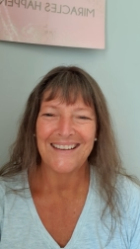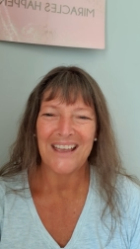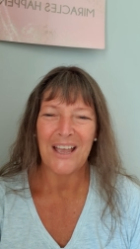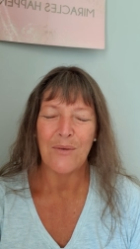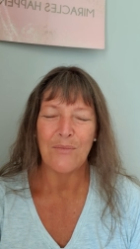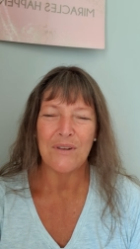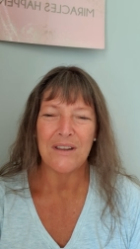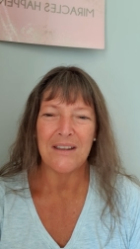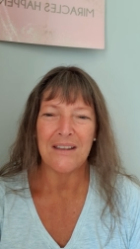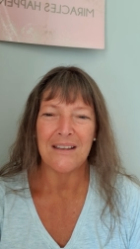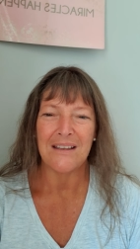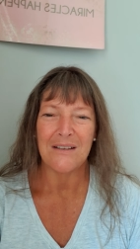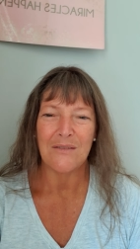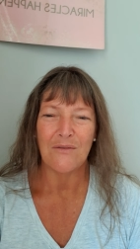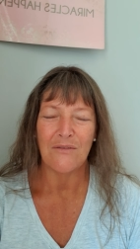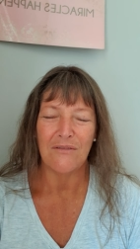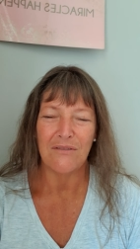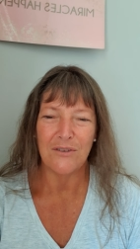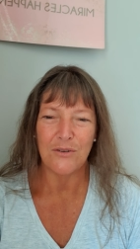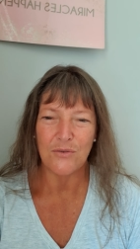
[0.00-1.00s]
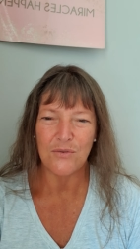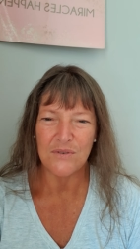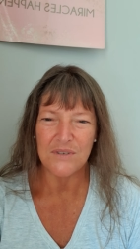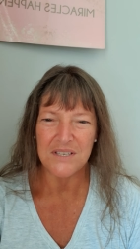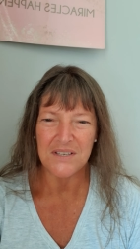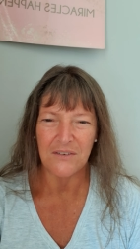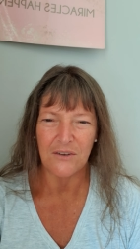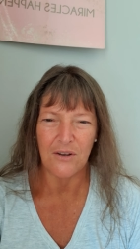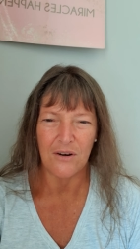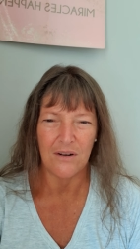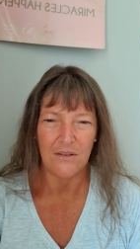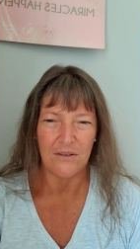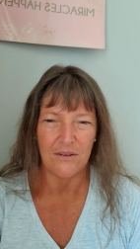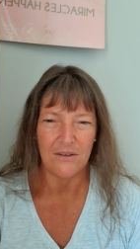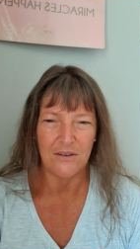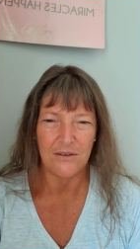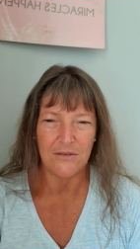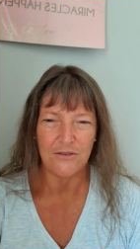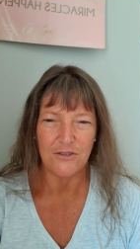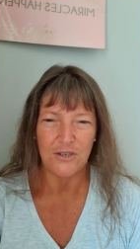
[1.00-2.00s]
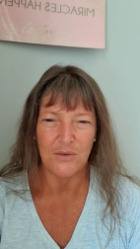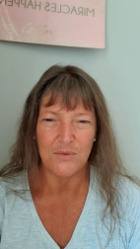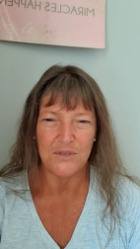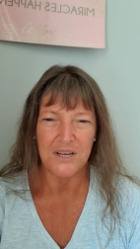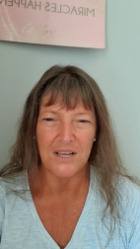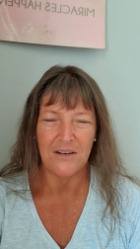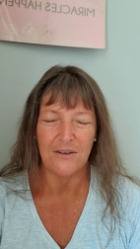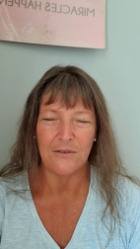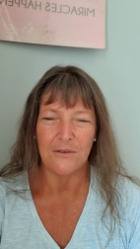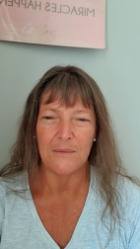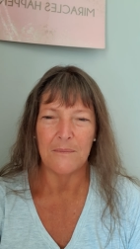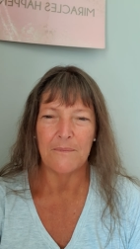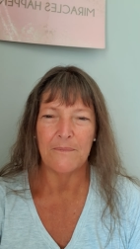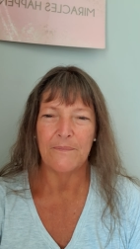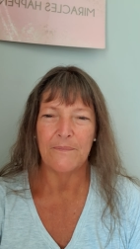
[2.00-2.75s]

how many views they got on their YouTube channel.